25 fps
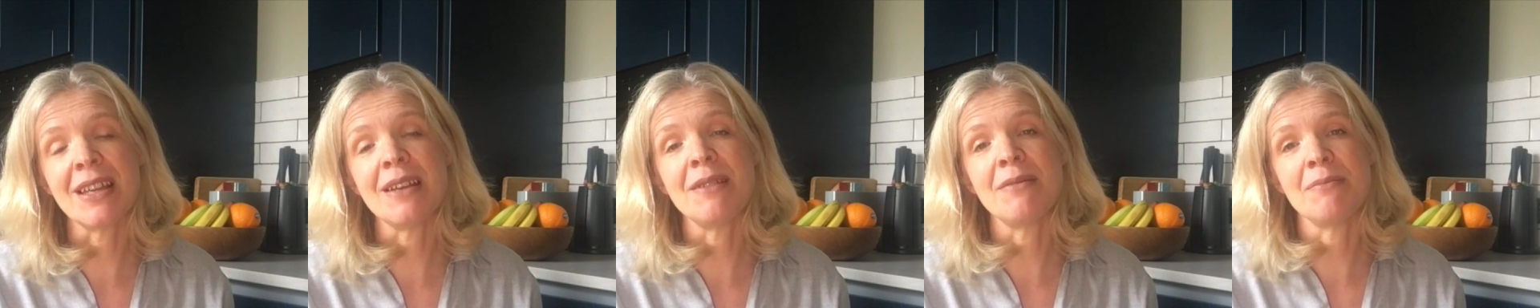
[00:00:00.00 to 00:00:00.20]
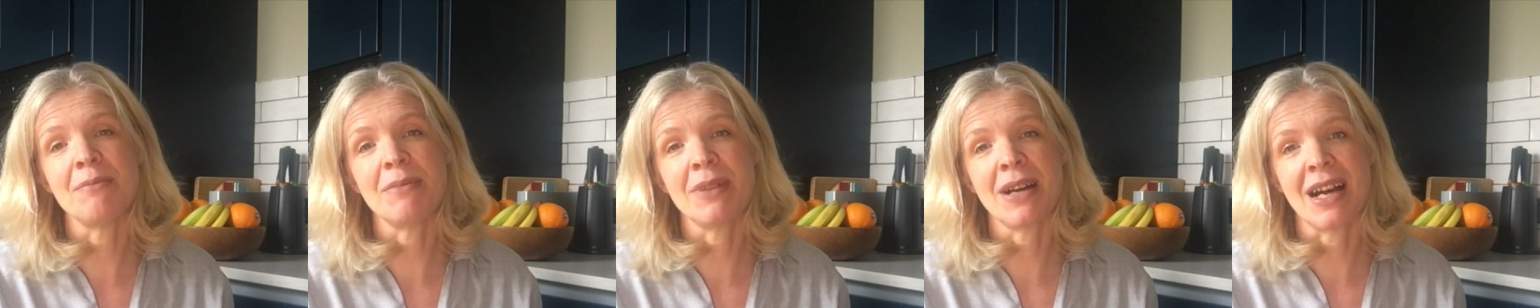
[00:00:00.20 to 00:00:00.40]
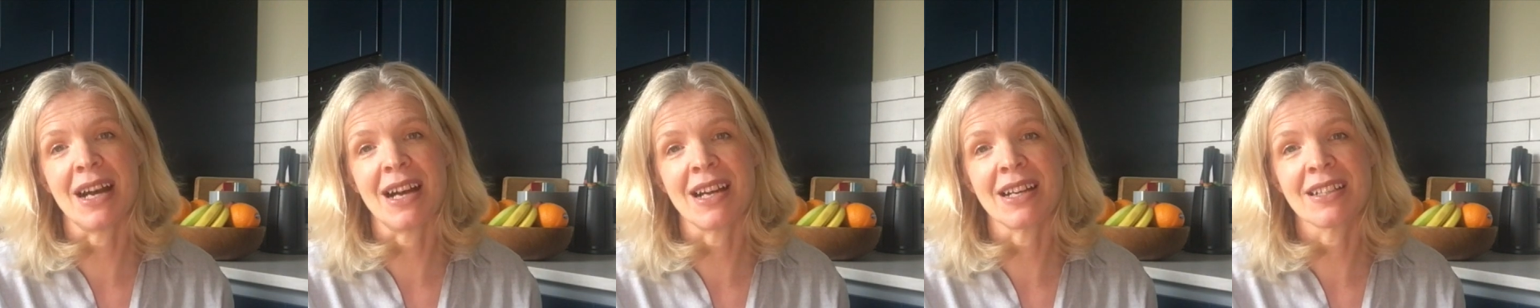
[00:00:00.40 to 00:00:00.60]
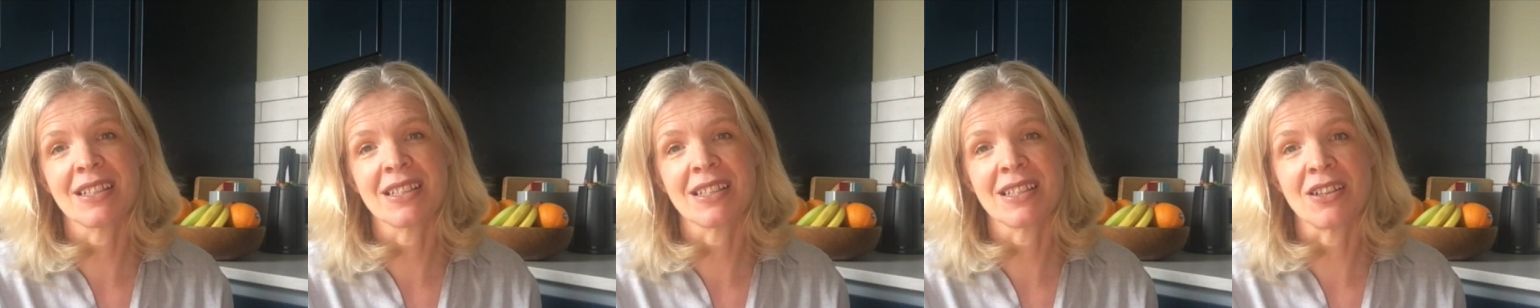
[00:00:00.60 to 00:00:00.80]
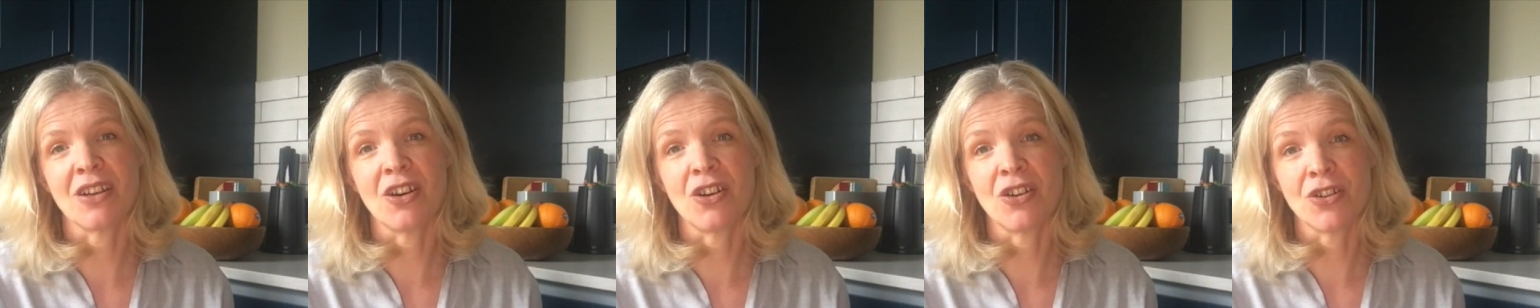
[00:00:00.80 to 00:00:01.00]

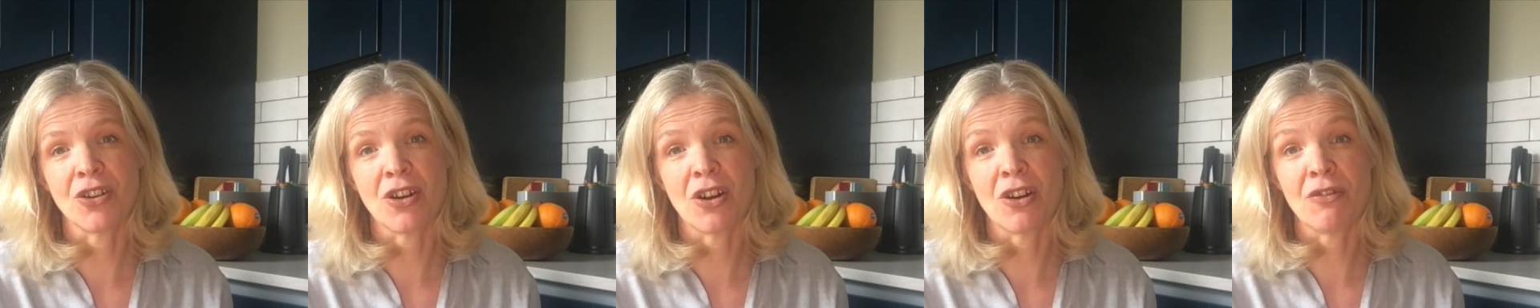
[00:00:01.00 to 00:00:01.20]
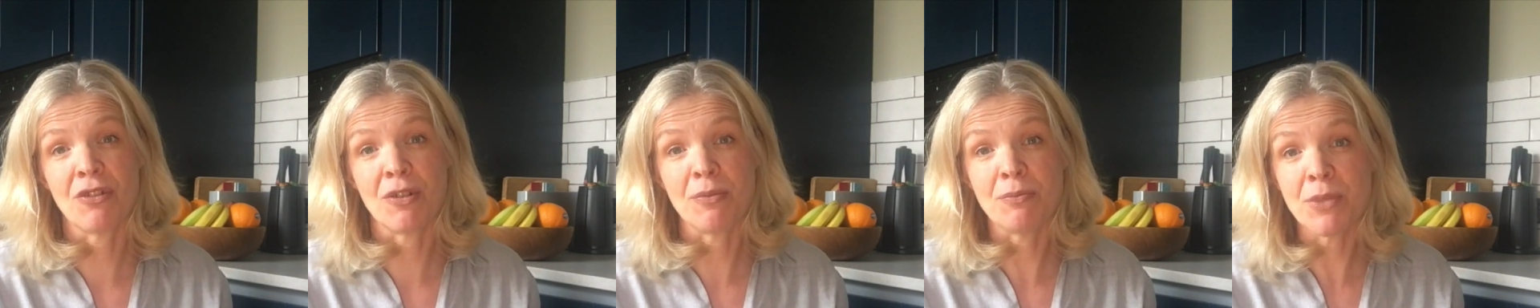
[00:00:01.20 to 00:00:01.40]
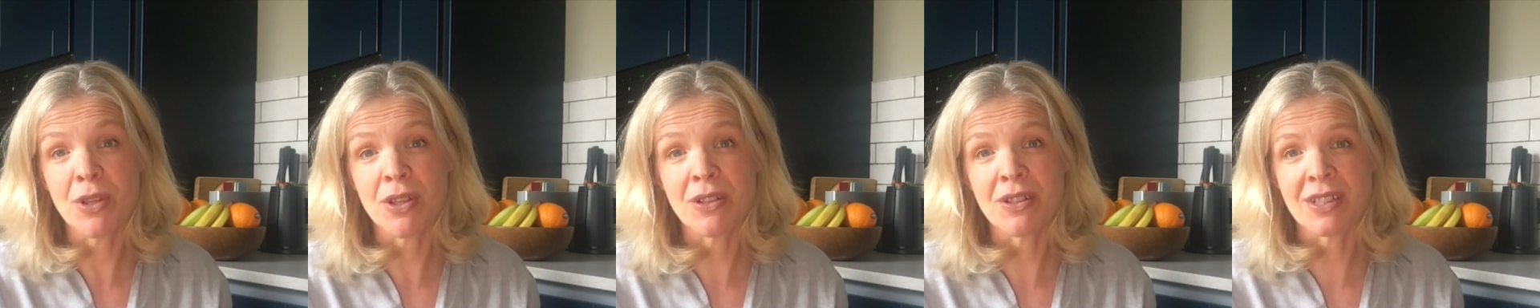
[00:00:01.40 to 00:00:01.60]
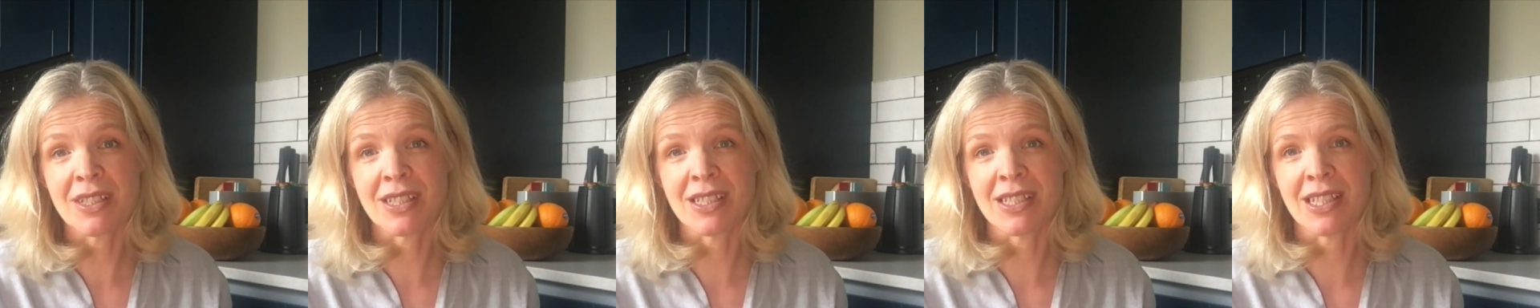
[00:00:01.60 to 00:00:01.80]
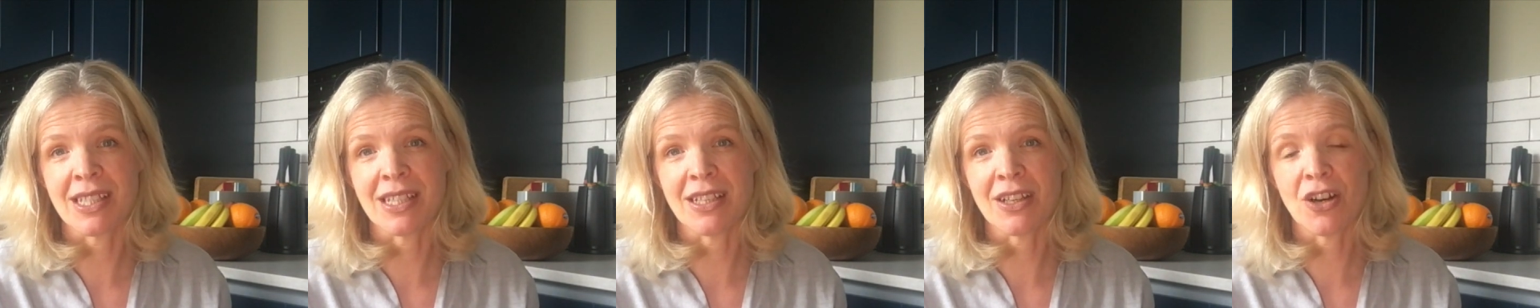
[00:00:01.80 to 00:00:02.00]
impact on our
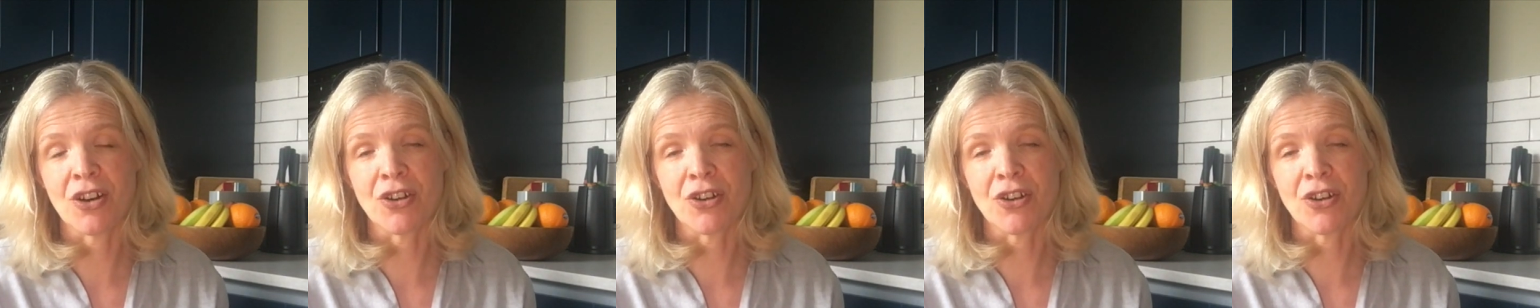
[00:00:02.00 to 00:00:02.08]
immunity,